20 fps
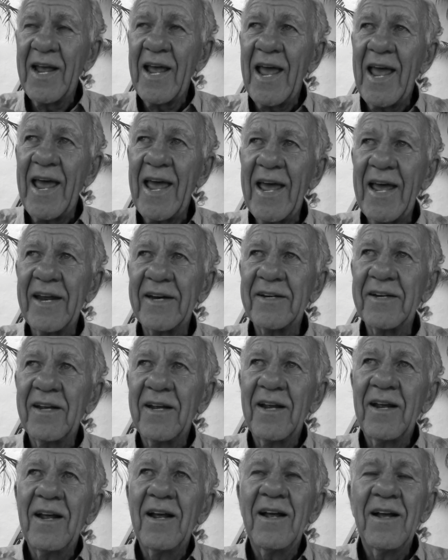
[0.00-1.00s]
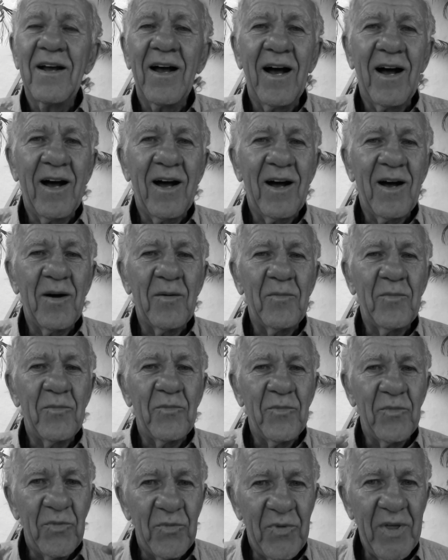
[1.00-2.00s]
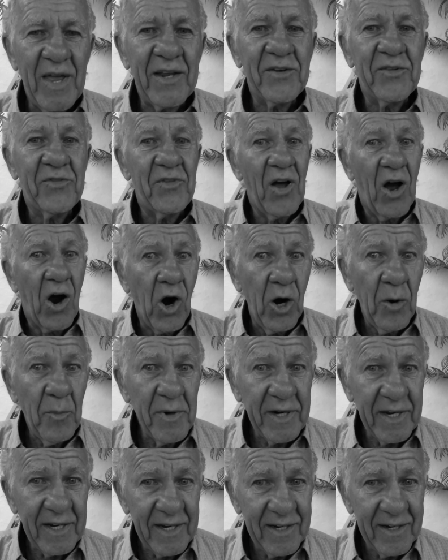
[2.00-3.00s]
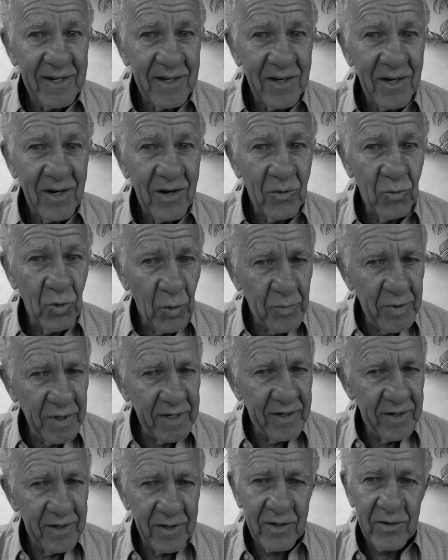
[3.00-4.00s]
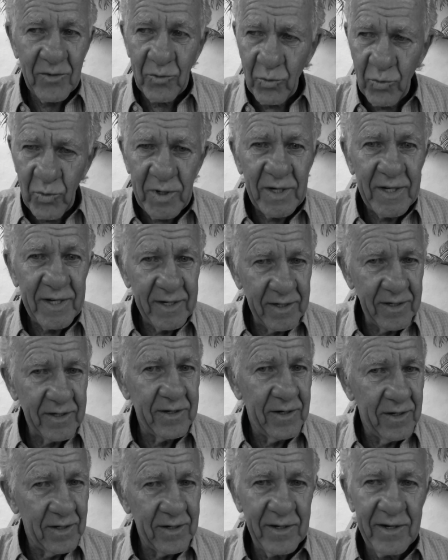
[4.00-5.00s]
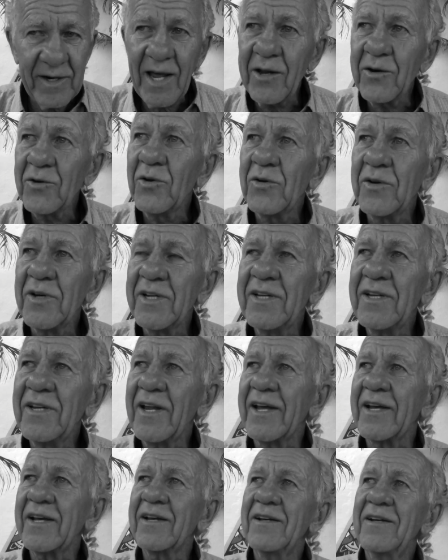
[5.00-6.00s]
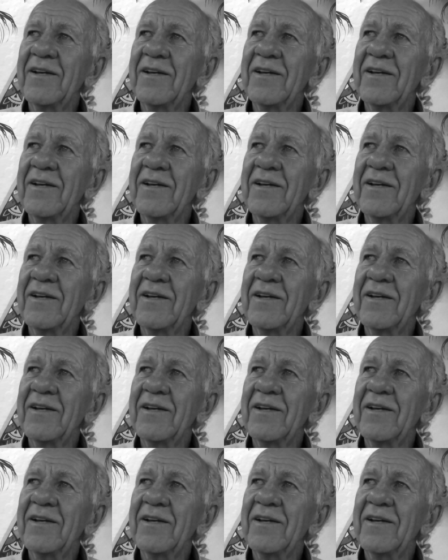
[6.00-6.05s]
and then harmony will be really not only like